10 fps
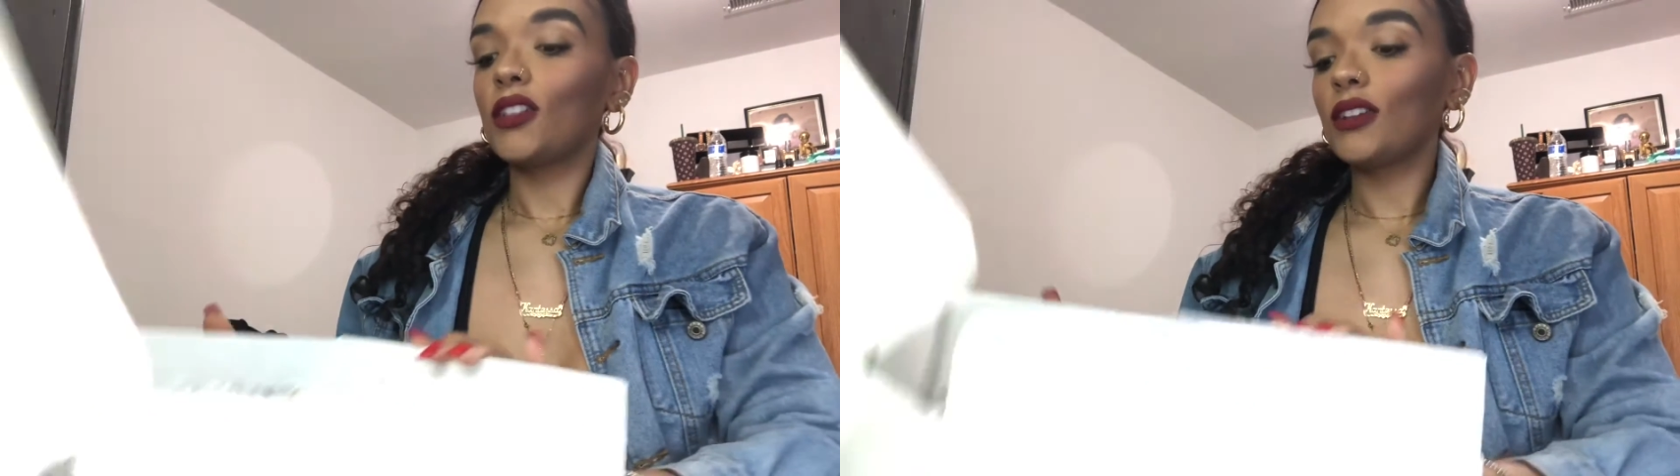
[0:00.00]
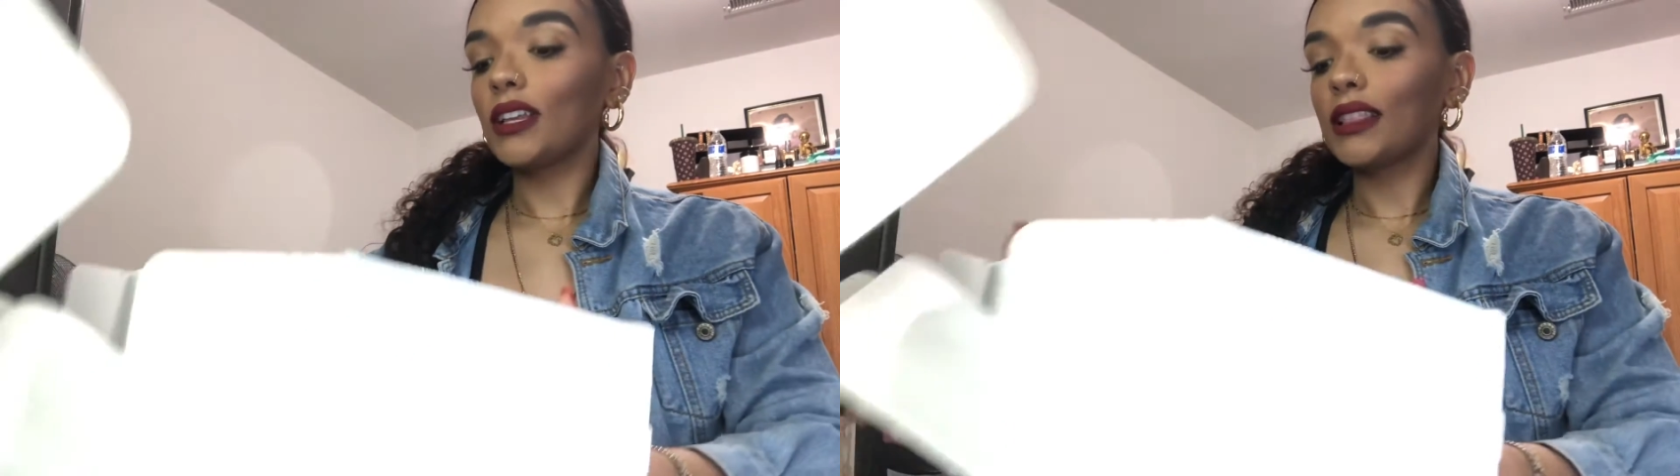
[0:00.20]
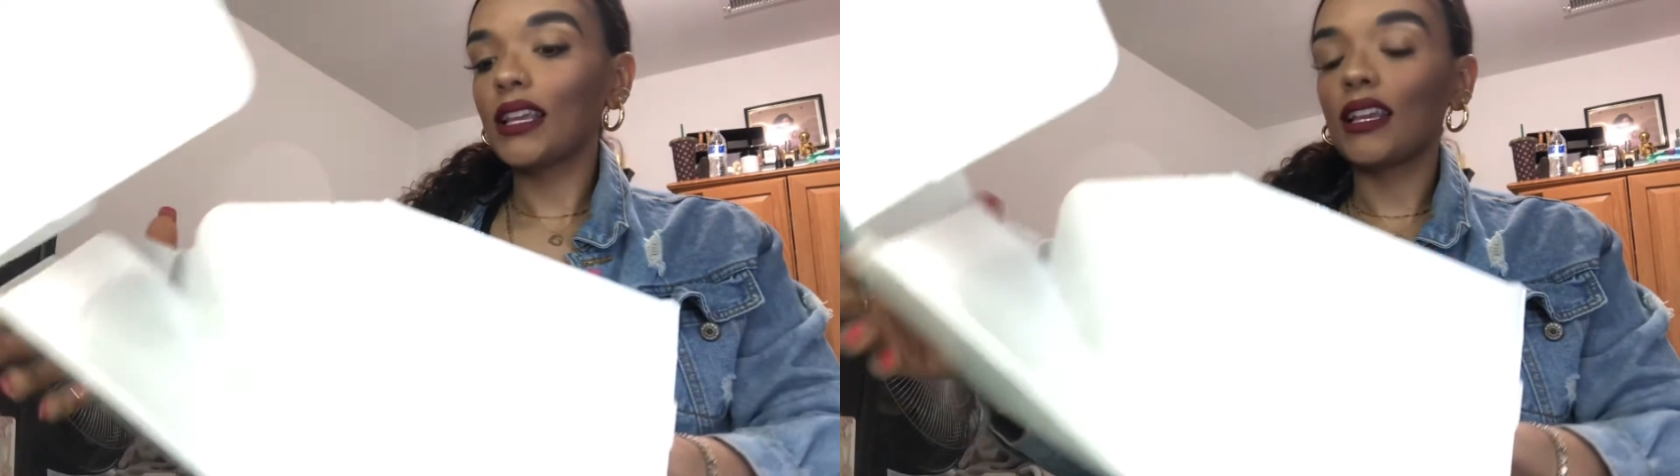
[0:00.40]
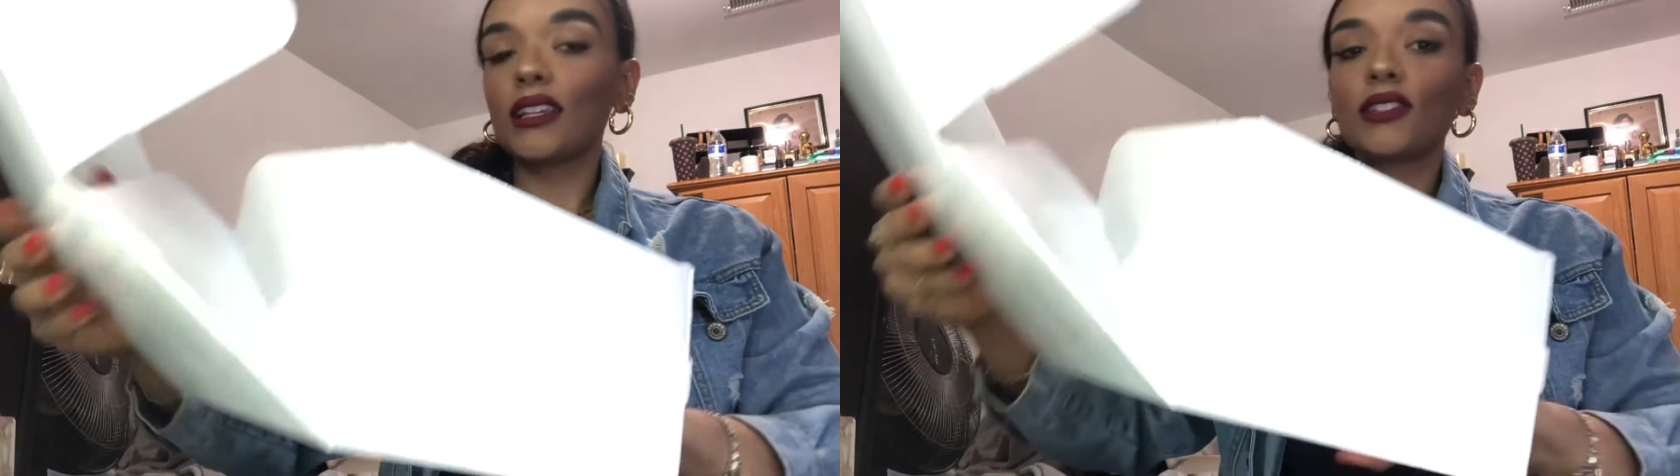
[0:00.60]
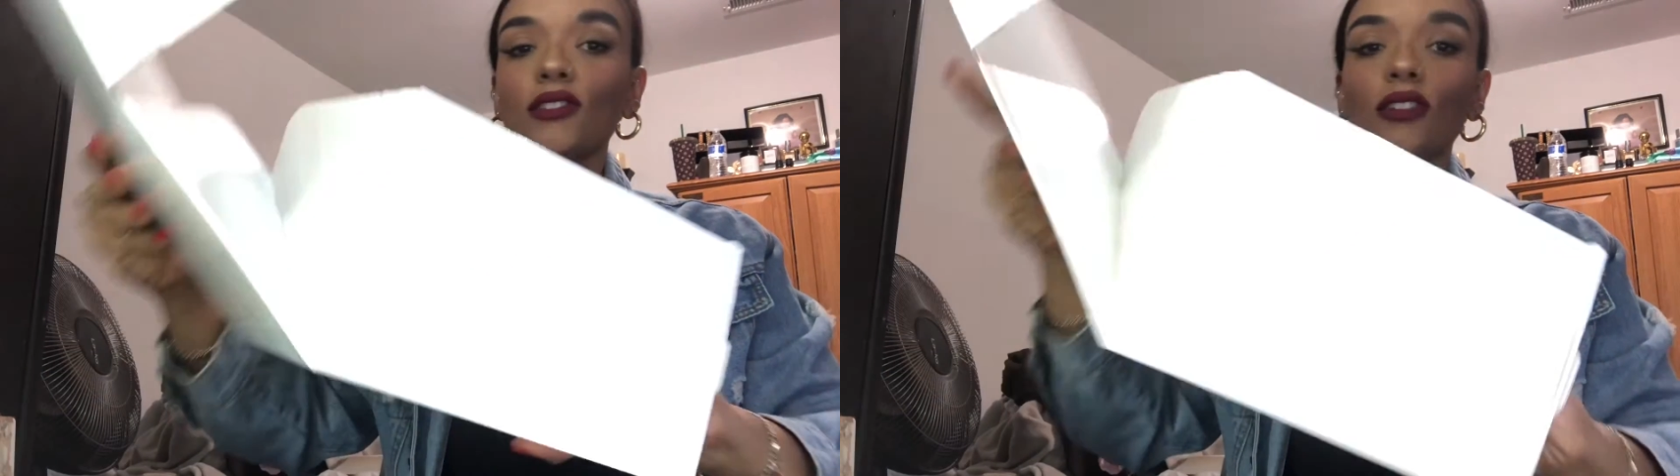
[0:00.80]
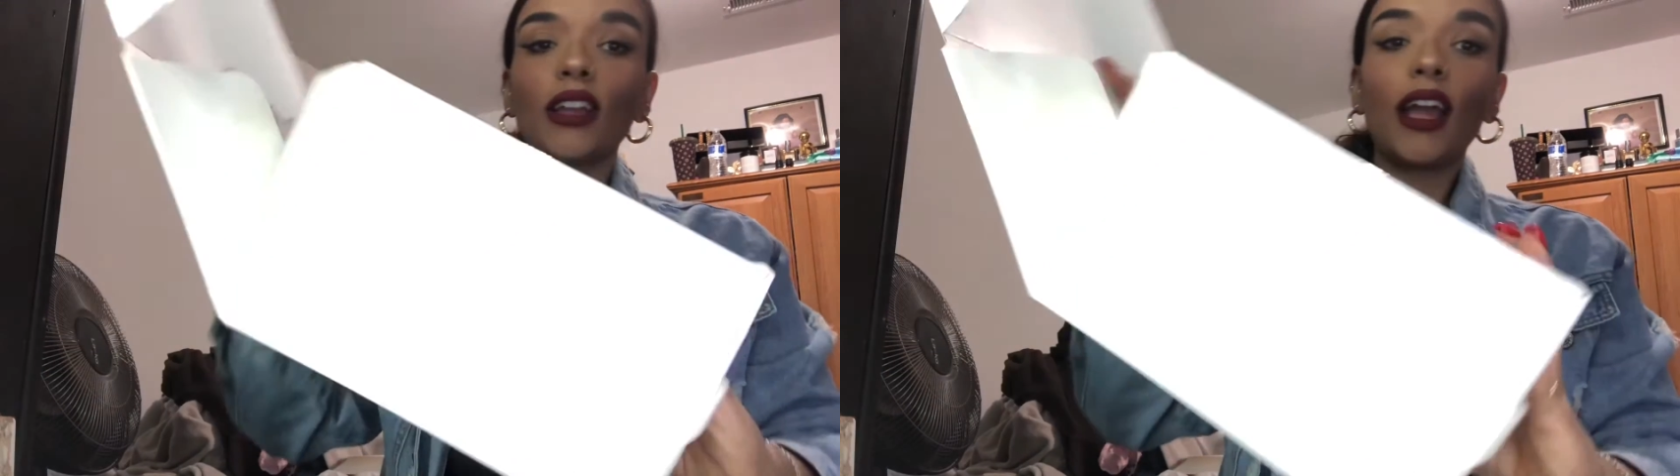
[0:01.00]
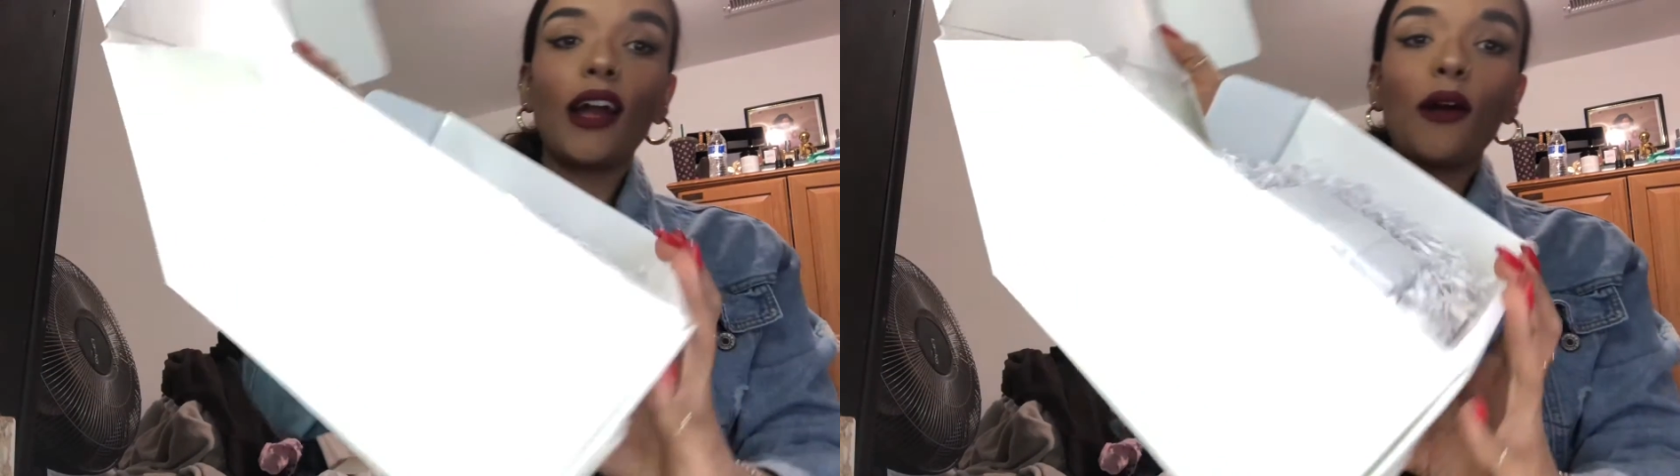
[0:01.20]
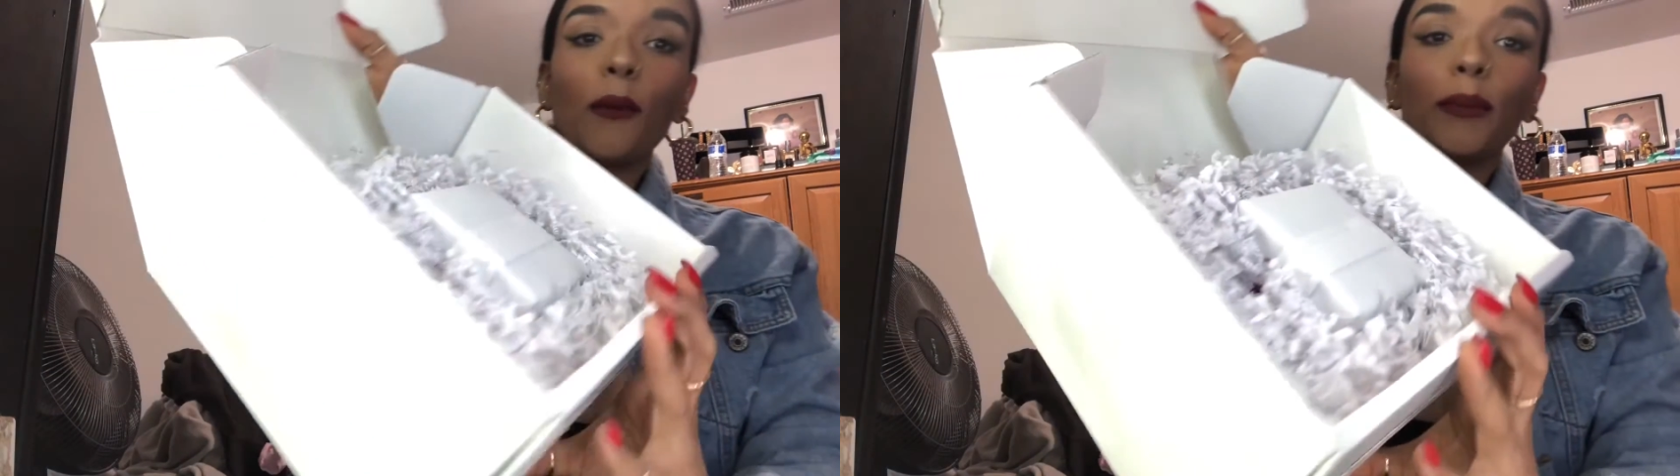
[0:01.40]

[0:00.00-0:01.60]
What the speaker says: Look at this. Look at how